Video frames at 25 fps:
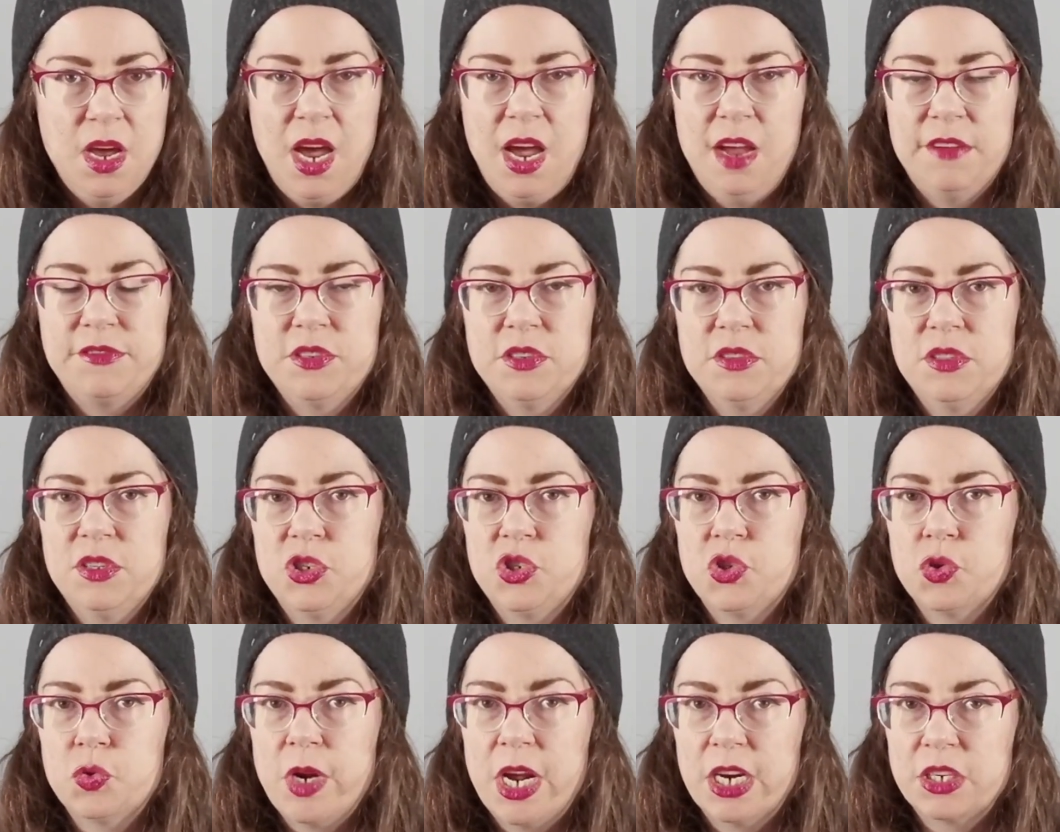After the
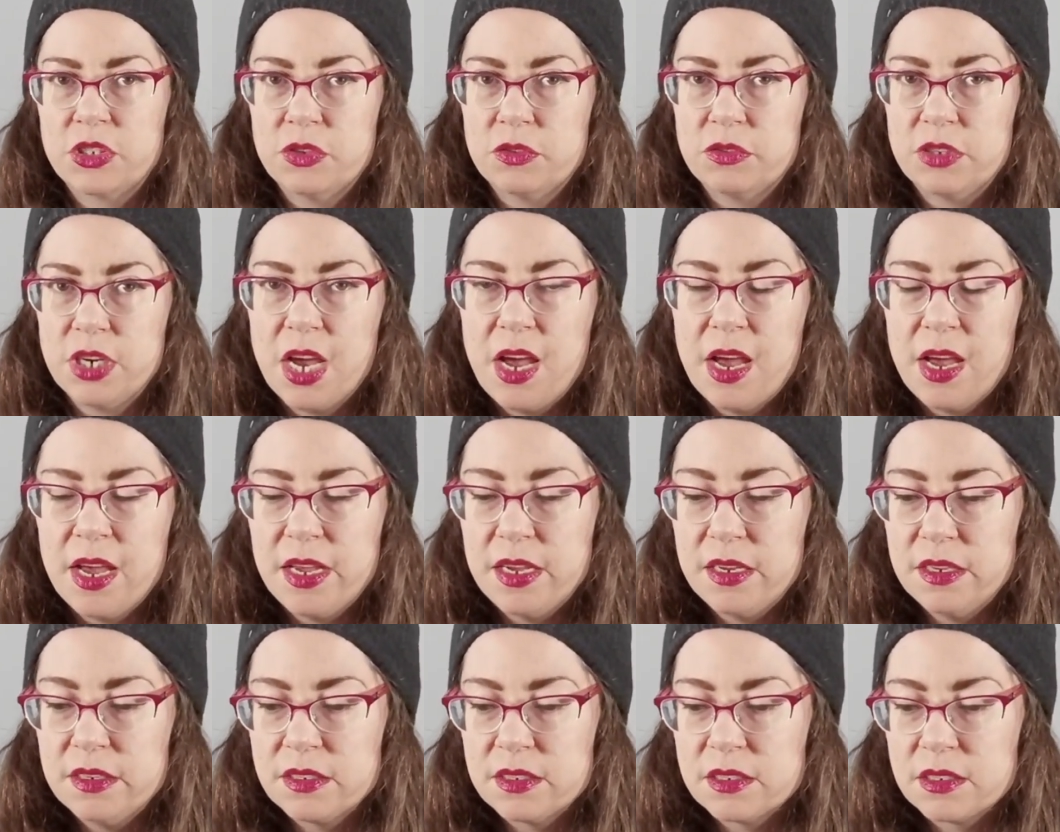director
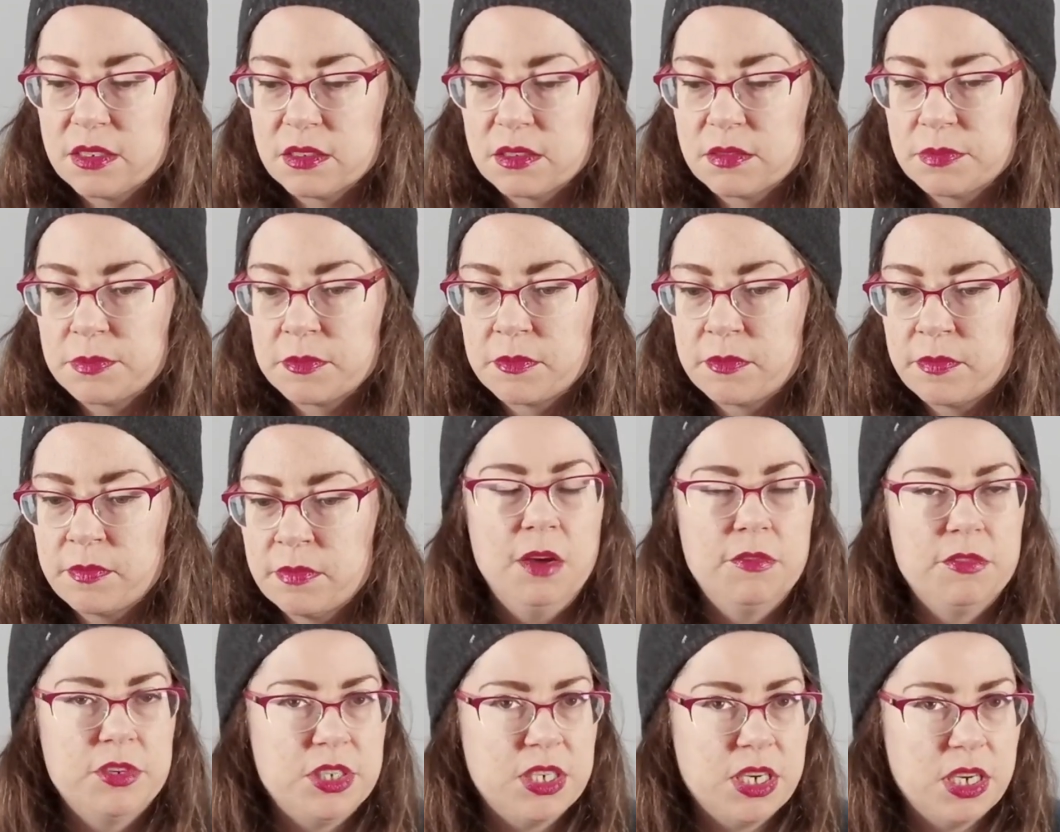dies,
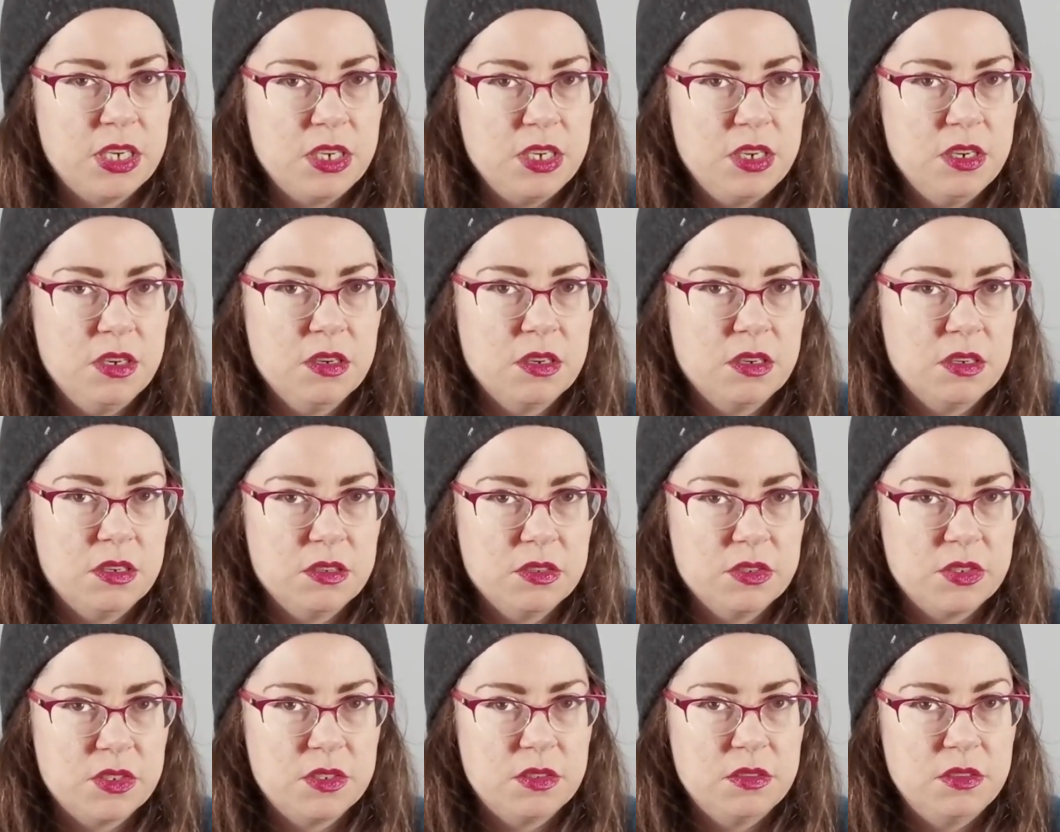every 10
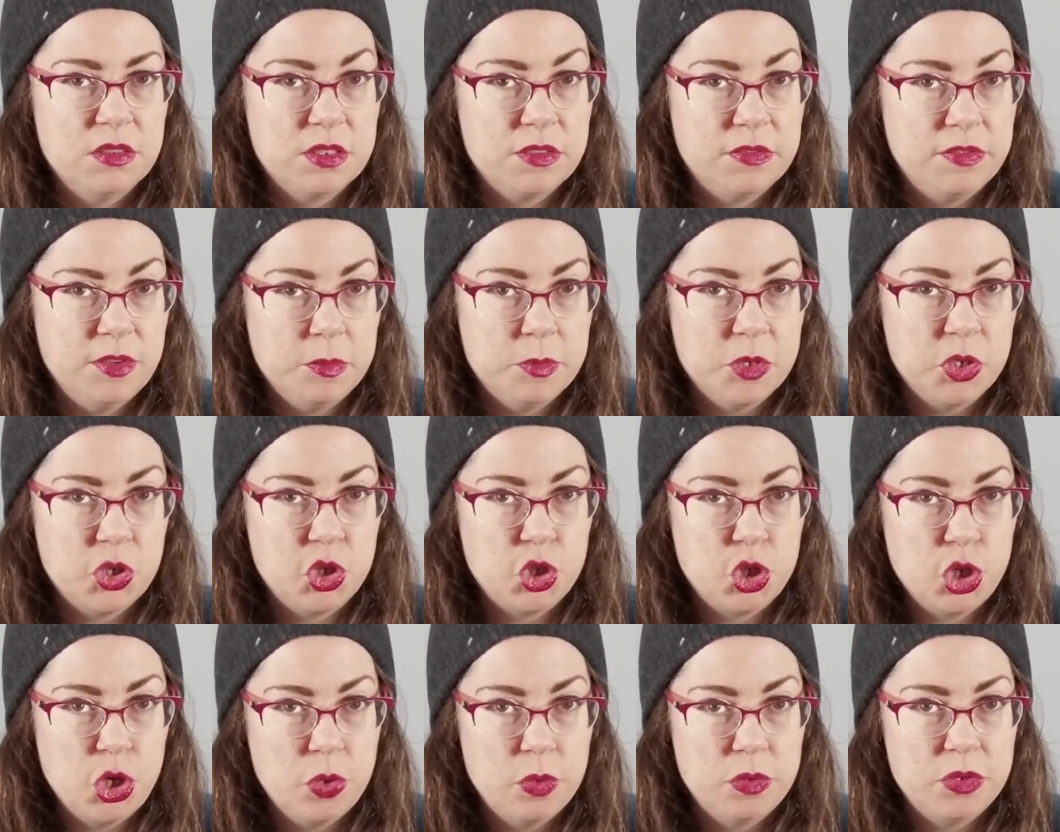years, this film is
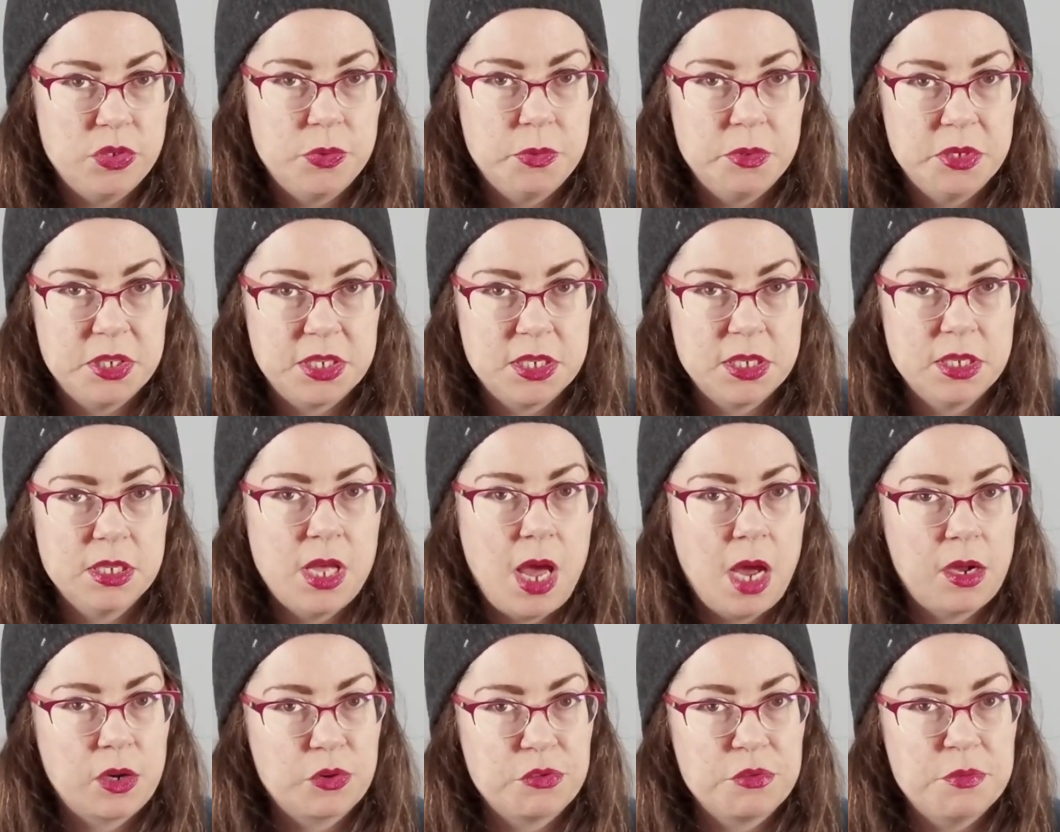shown to a
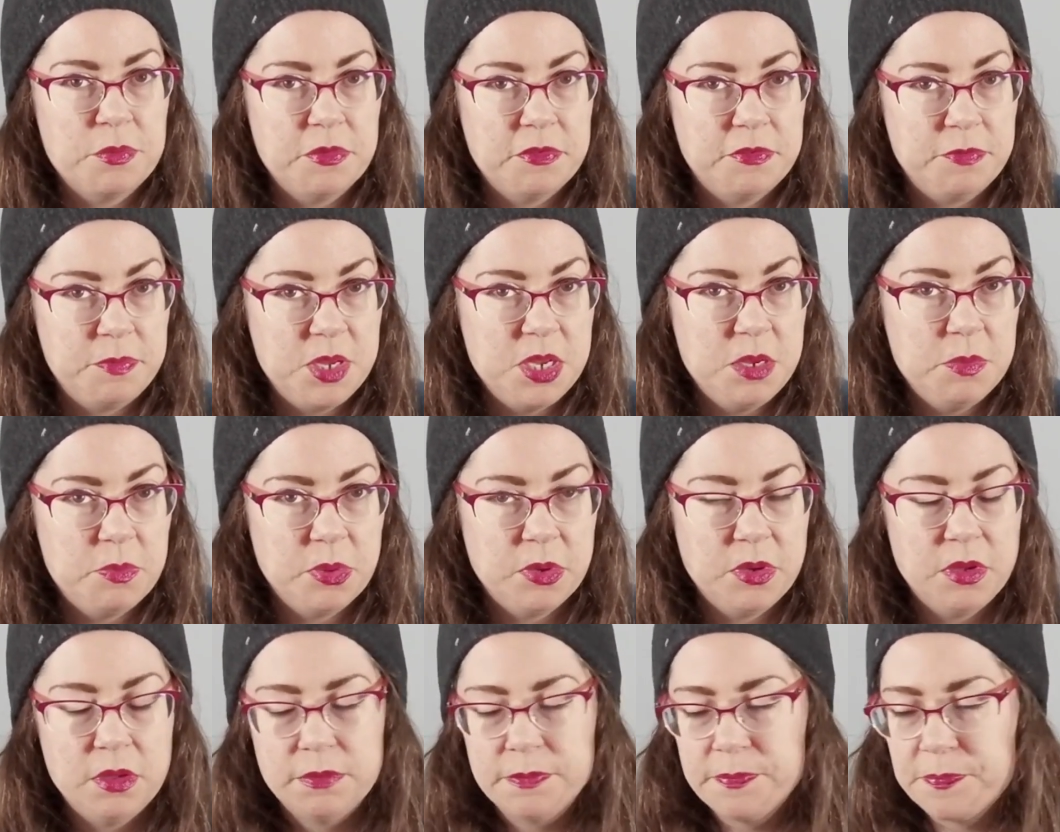select group of
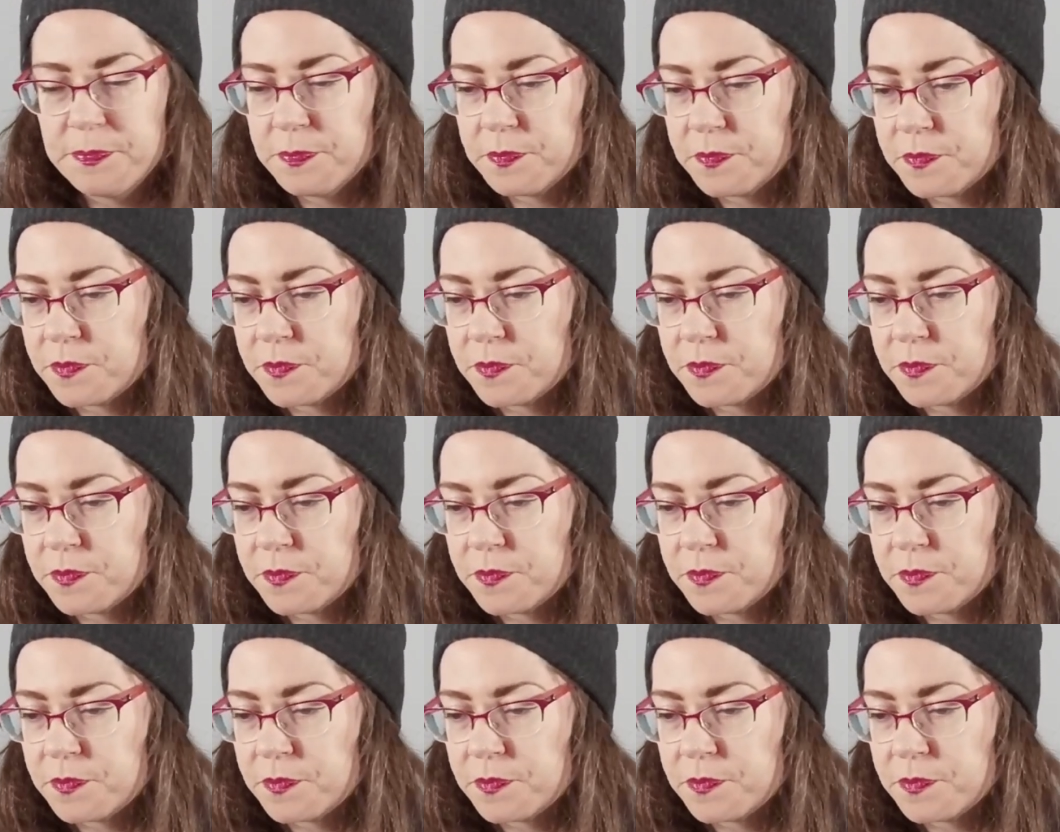people.